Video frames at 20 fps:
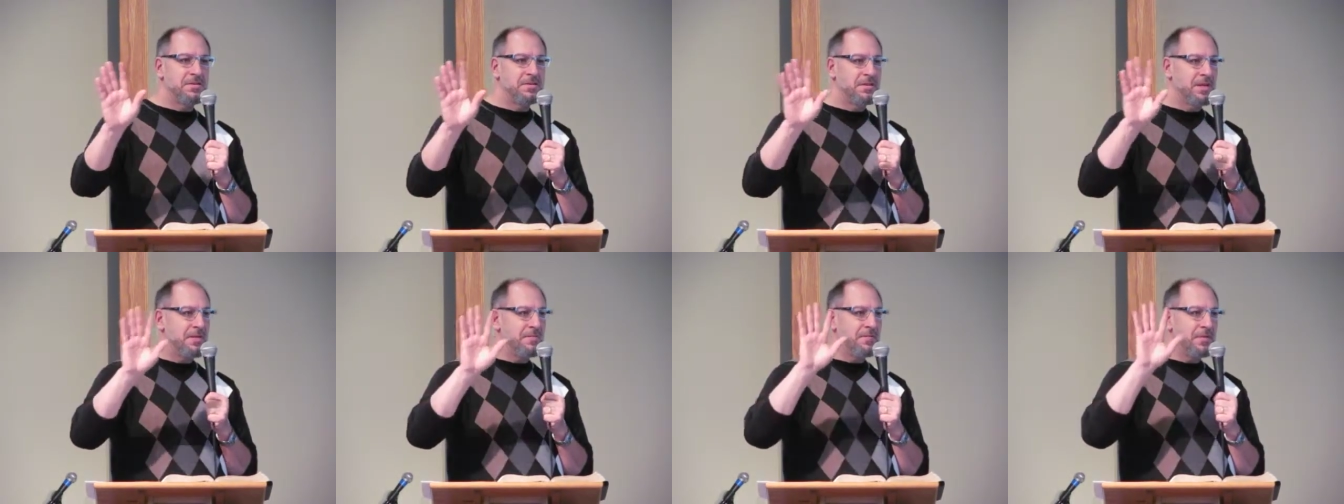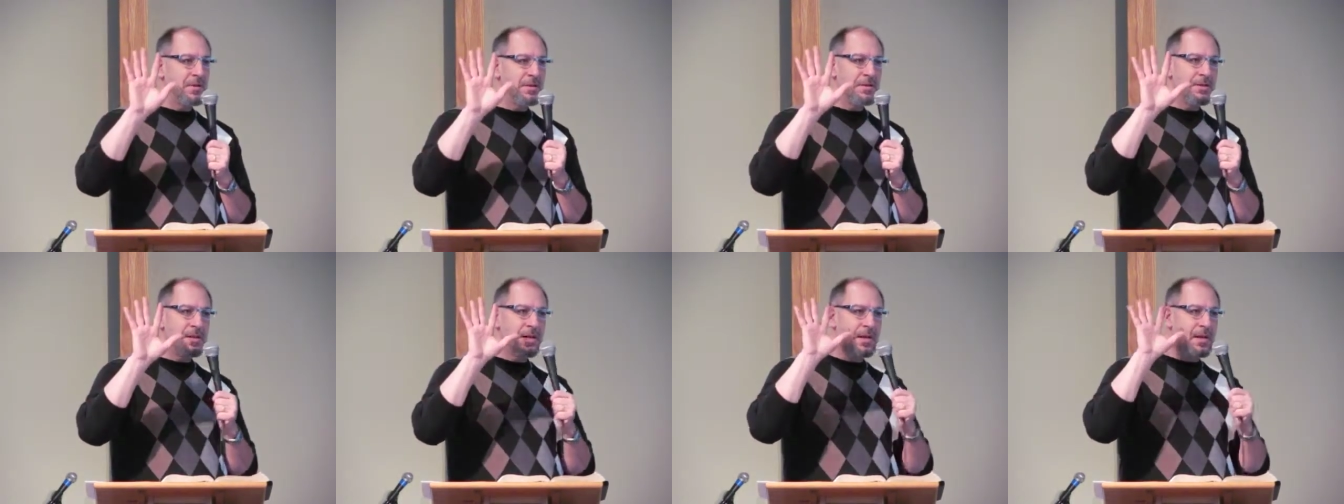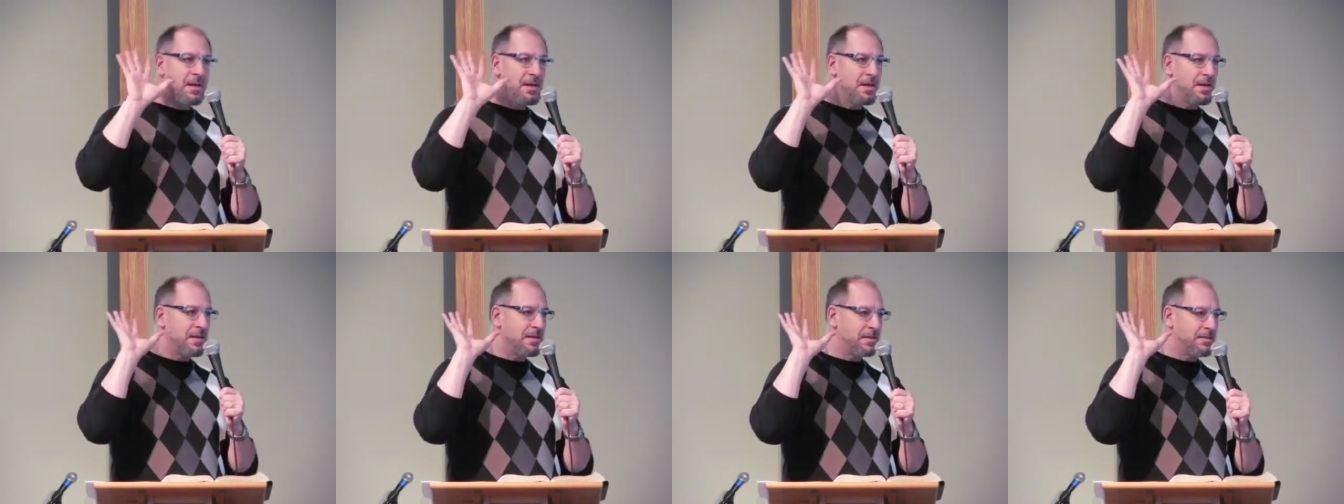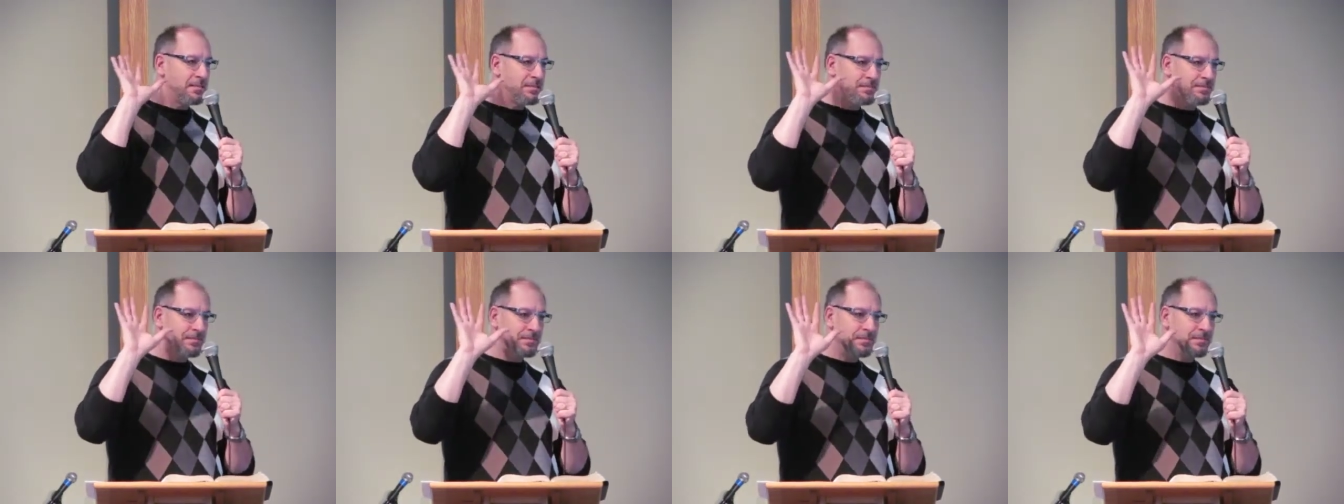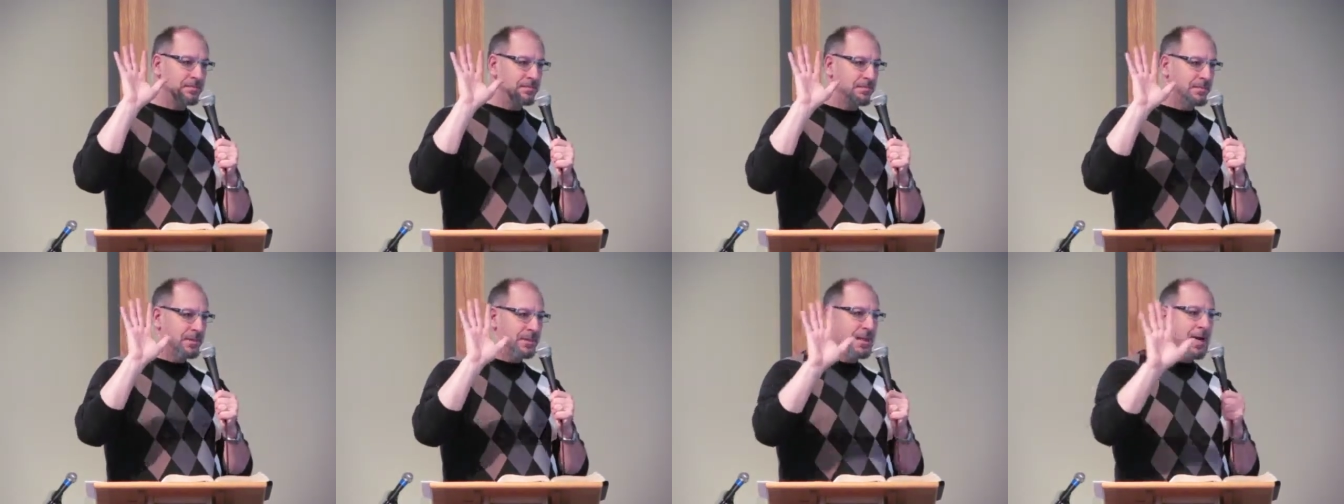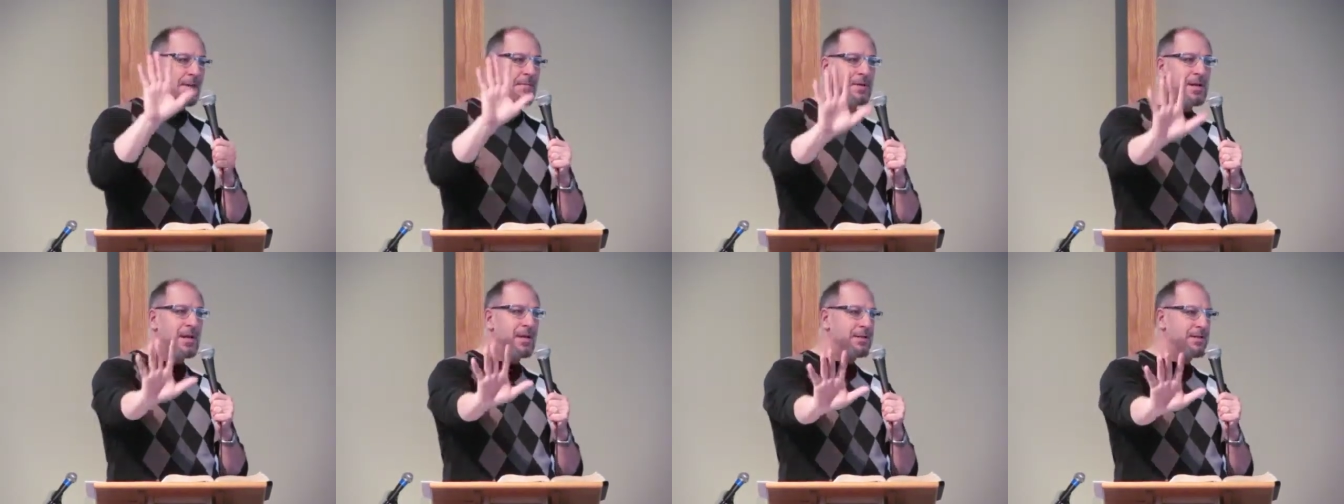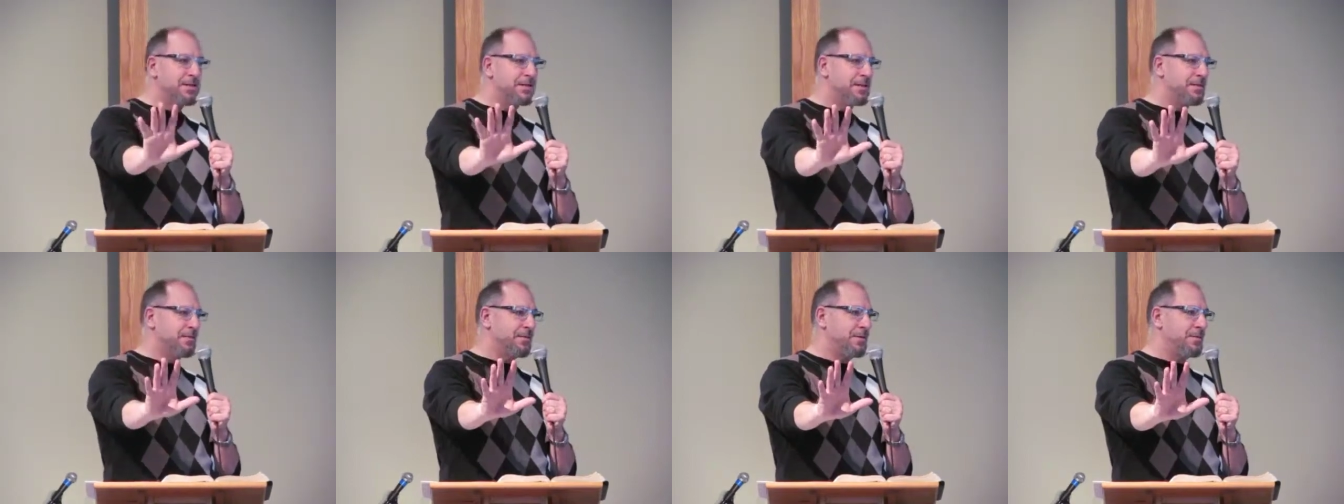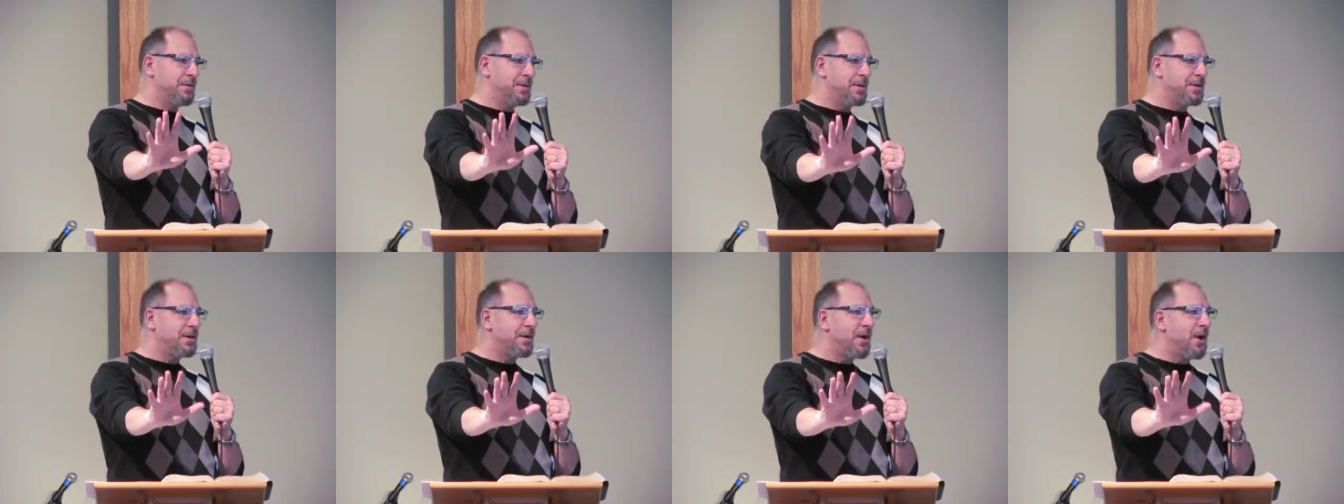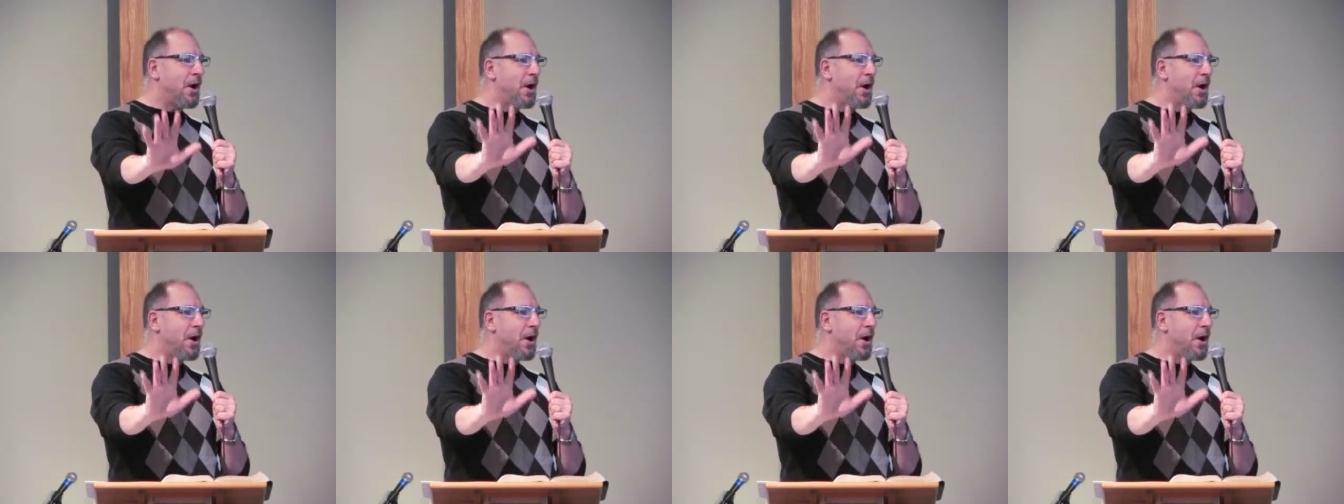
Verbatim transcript: Different um, denominations, if you will.